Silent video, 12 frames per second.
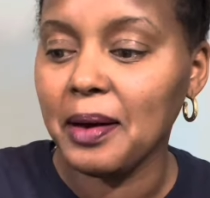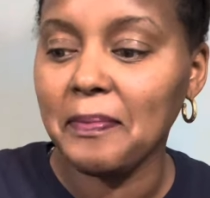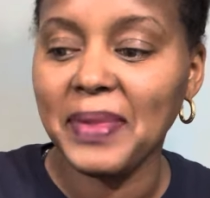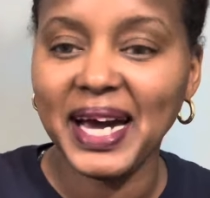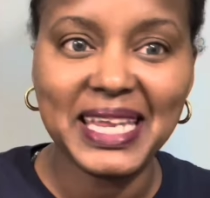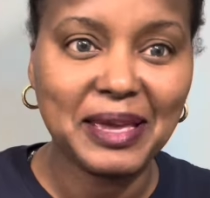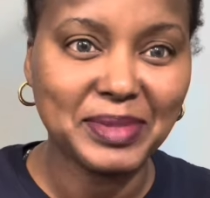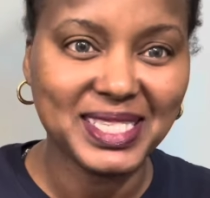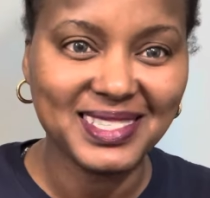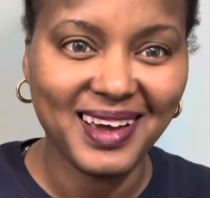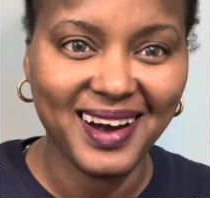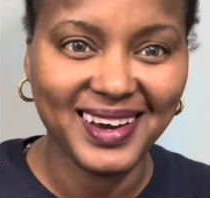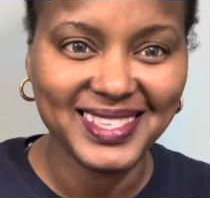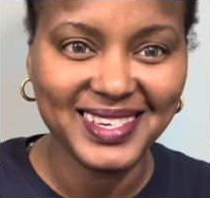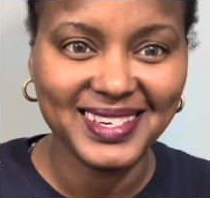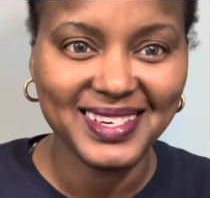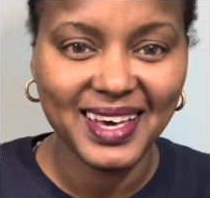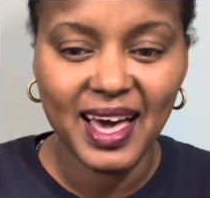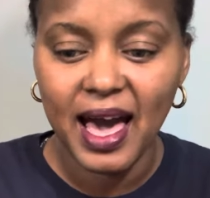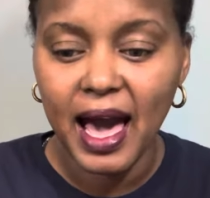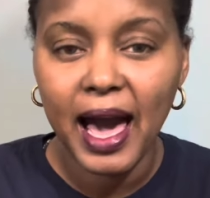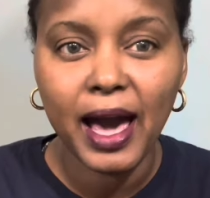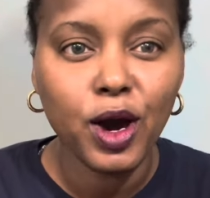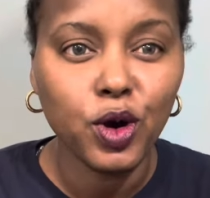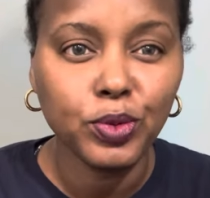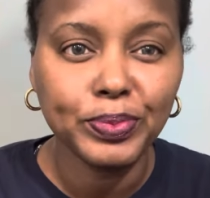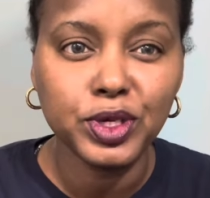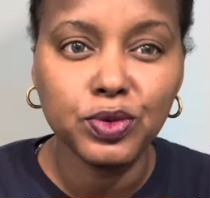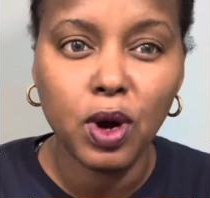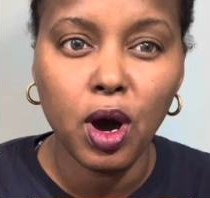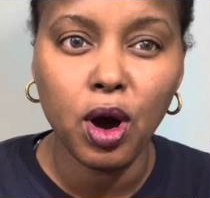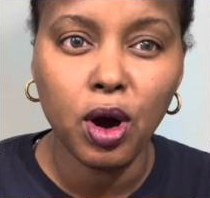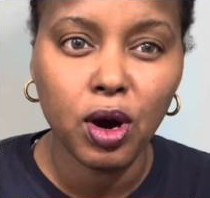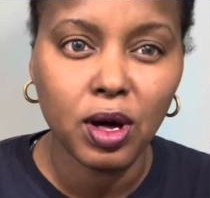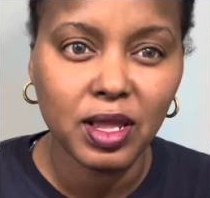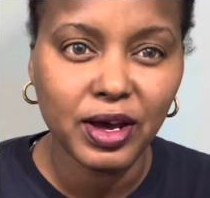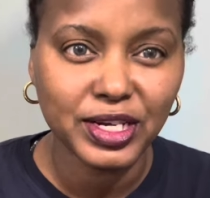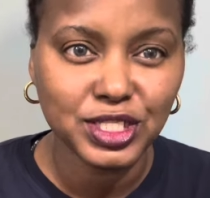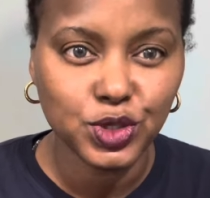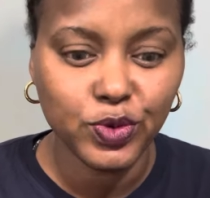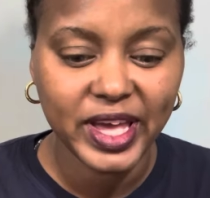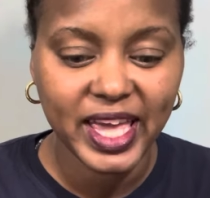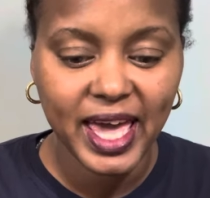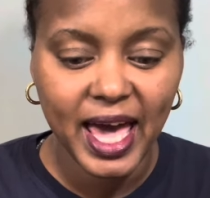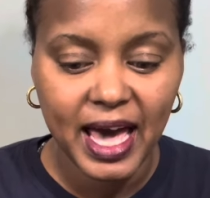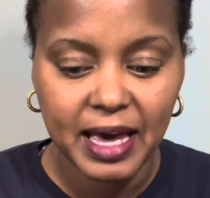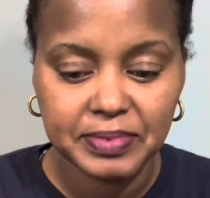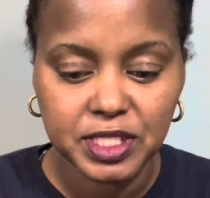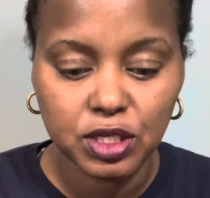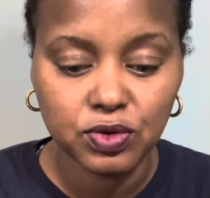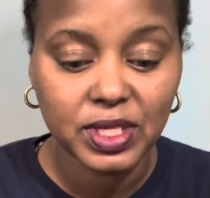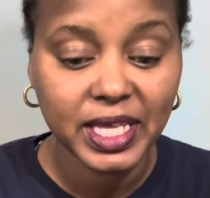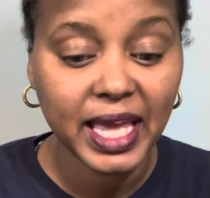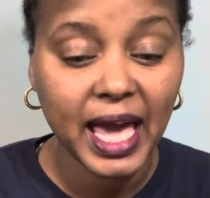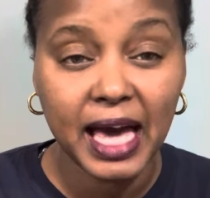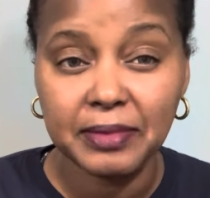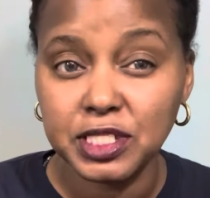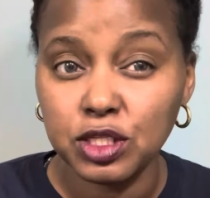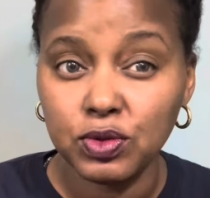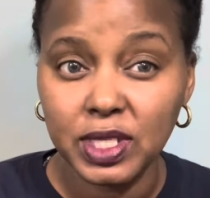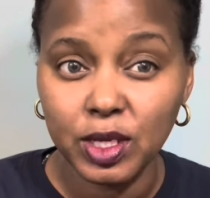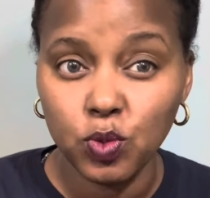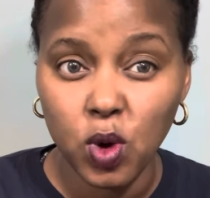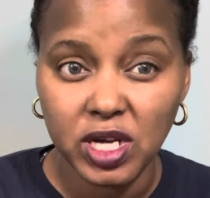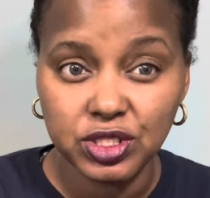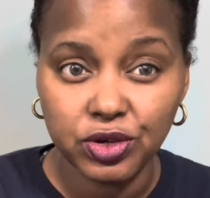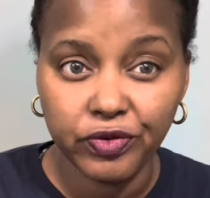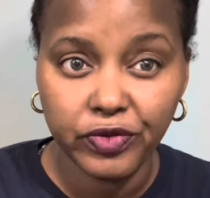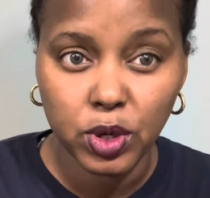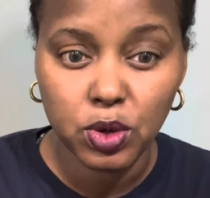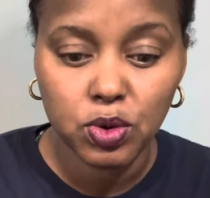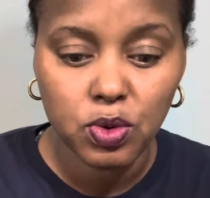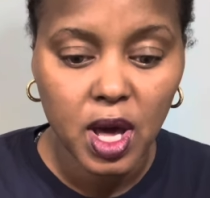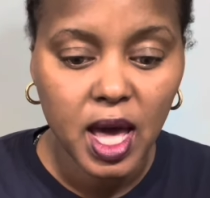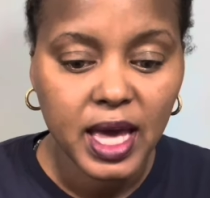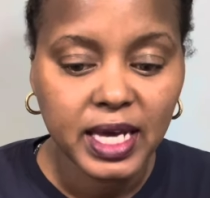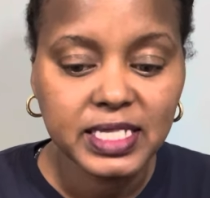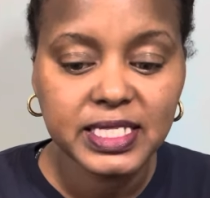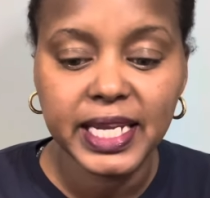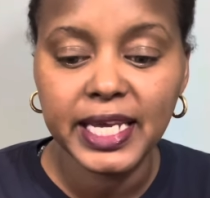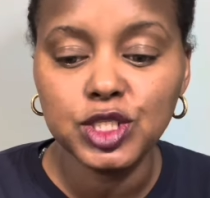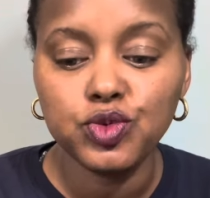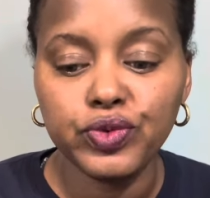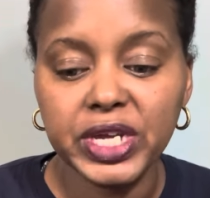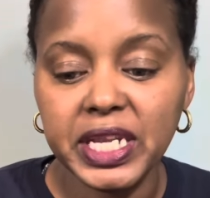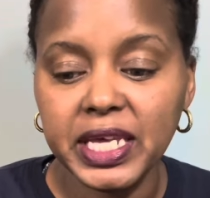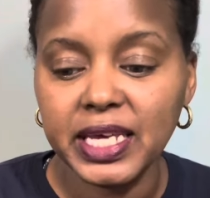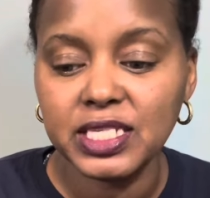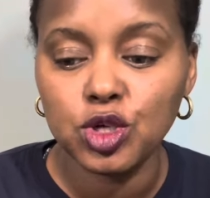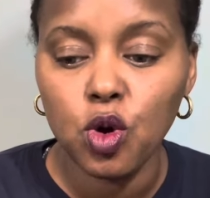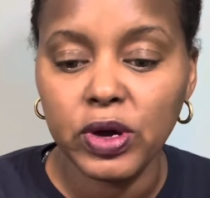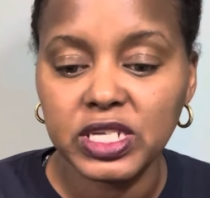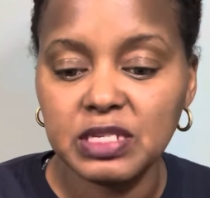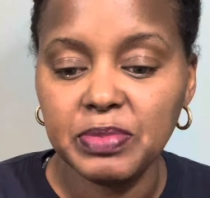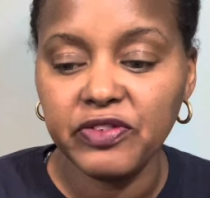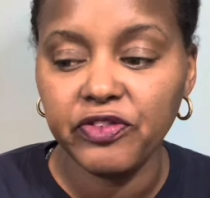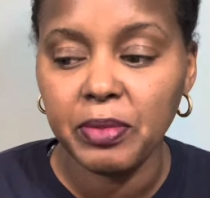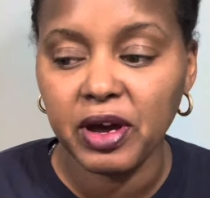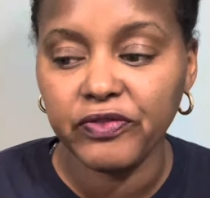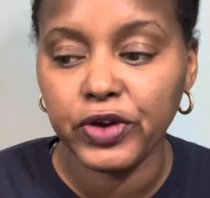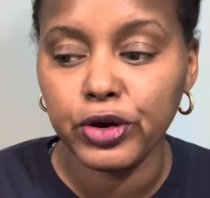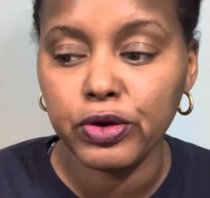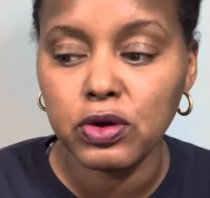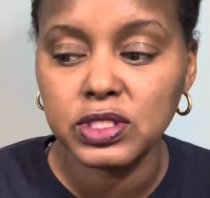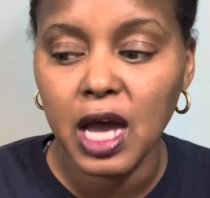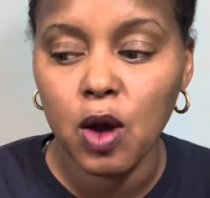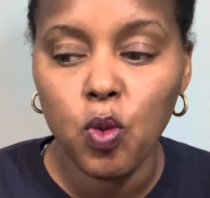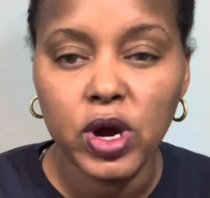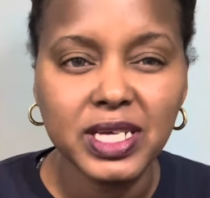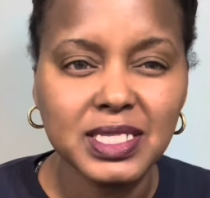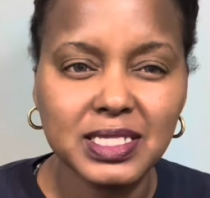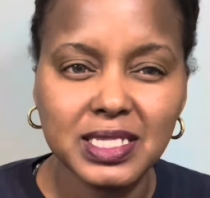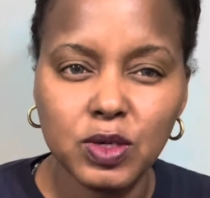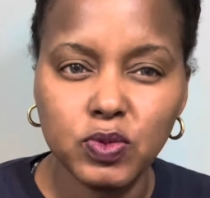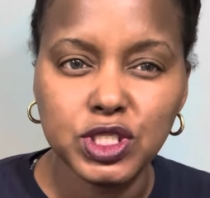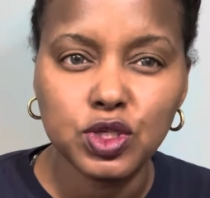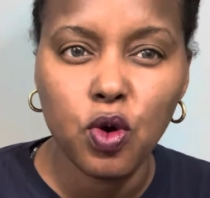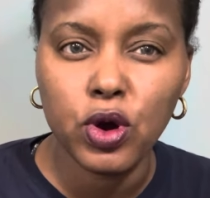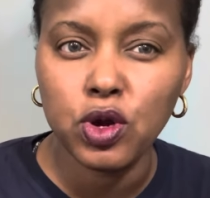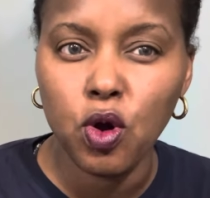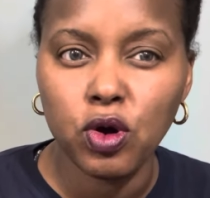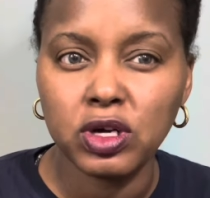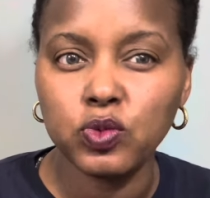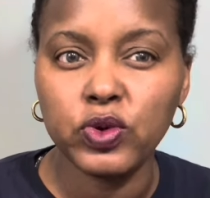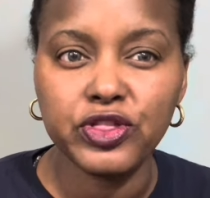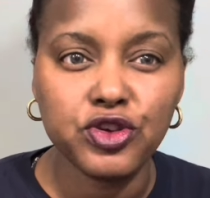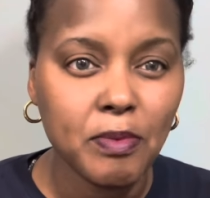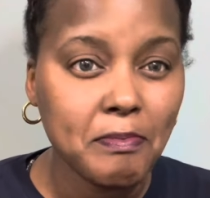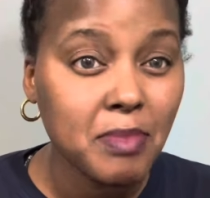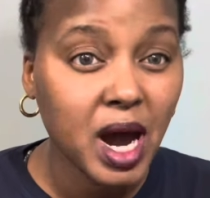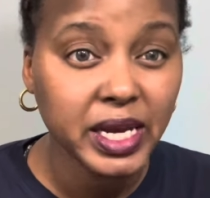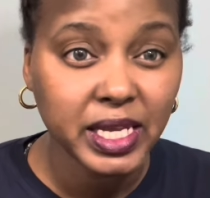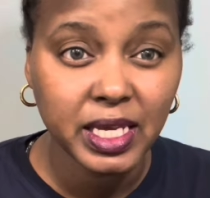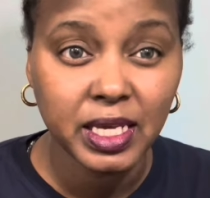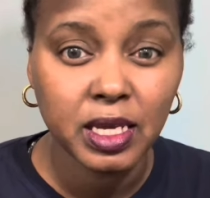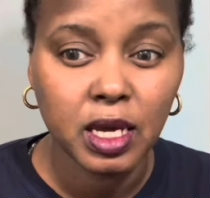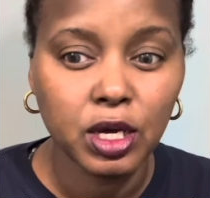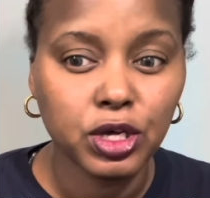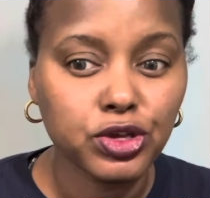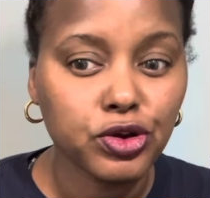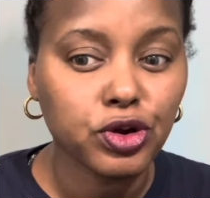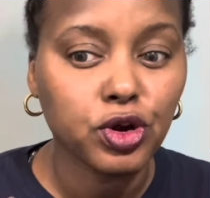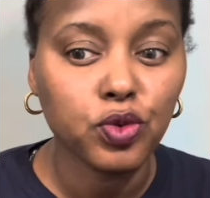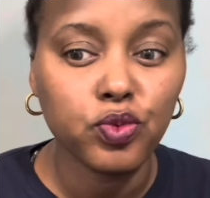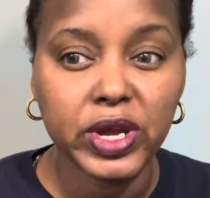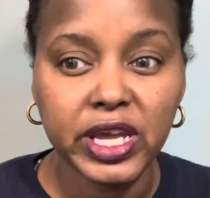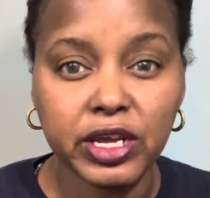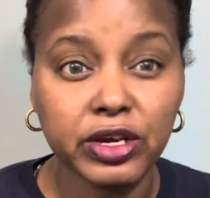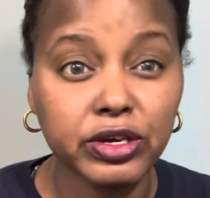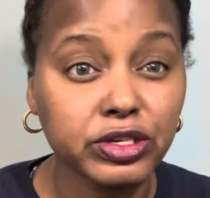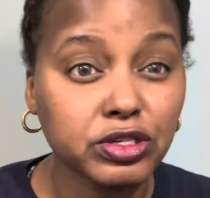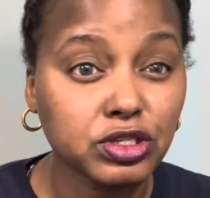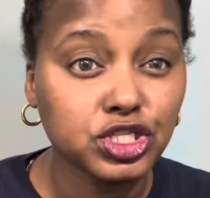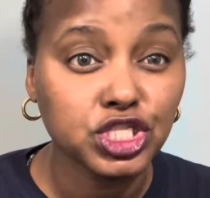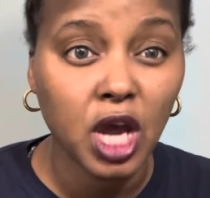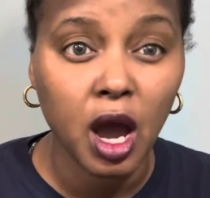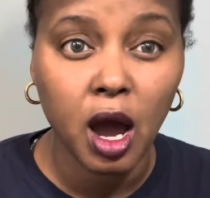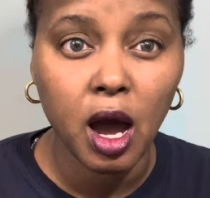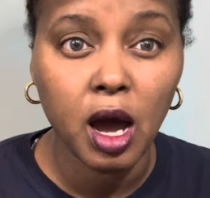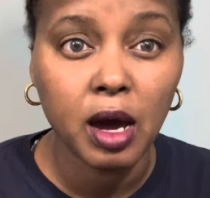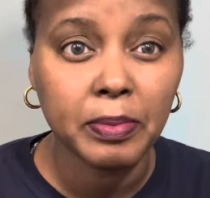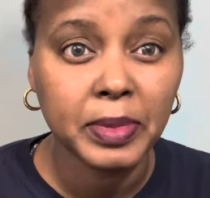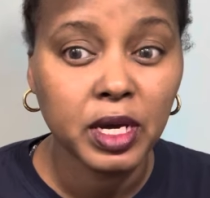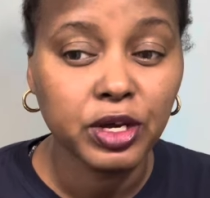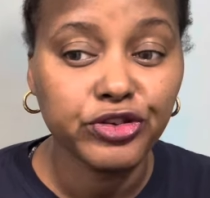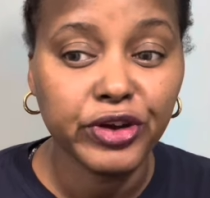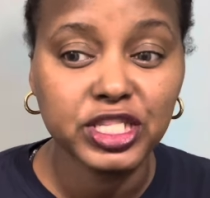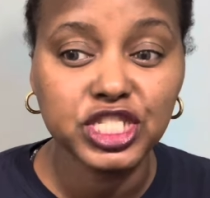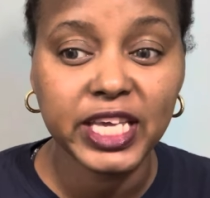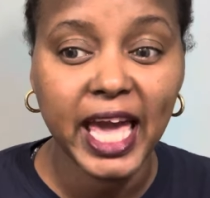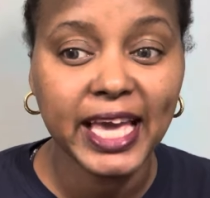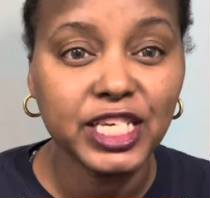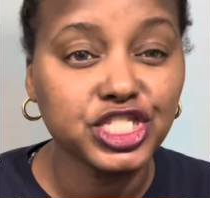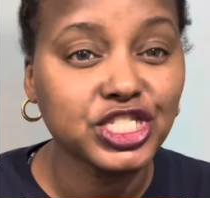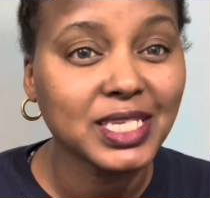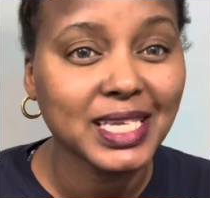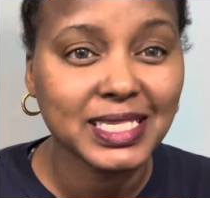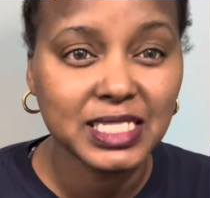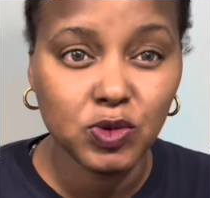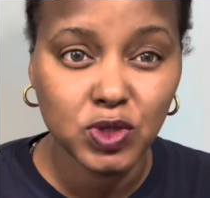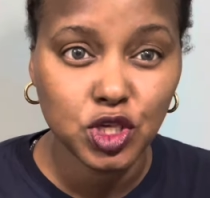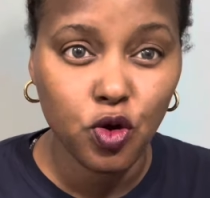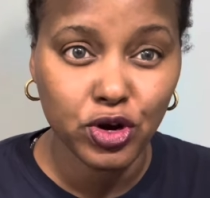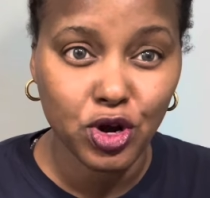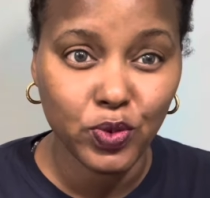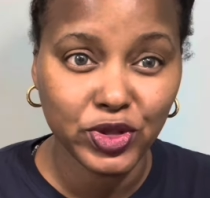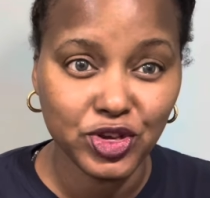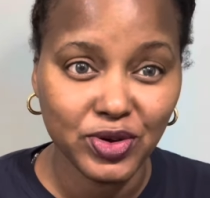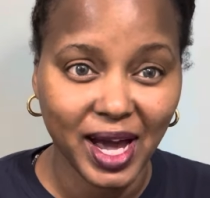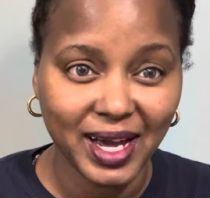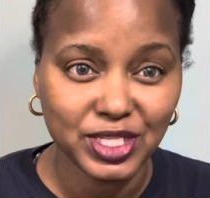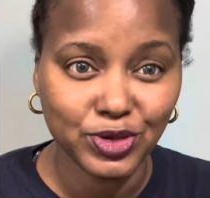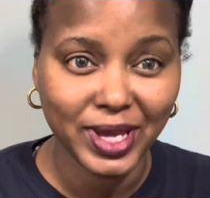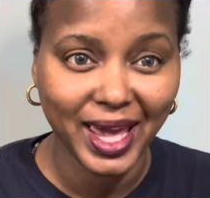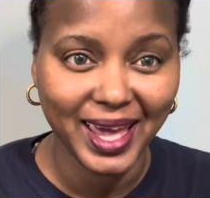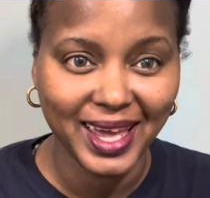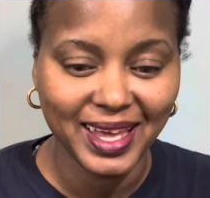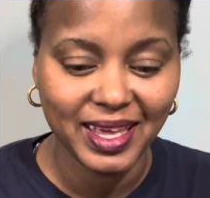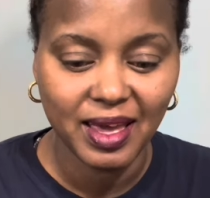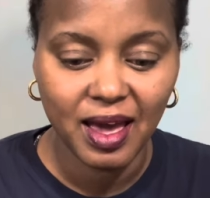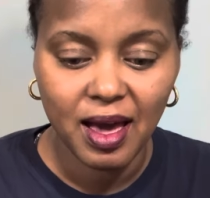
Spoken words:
My name is Tanya. I hope you all are doing absolutely wonderful. Today's reading is going to be for my Virgos. I want to see what's going on with your money, your career, your job, your education. Let's see what's going on with you guys, okay?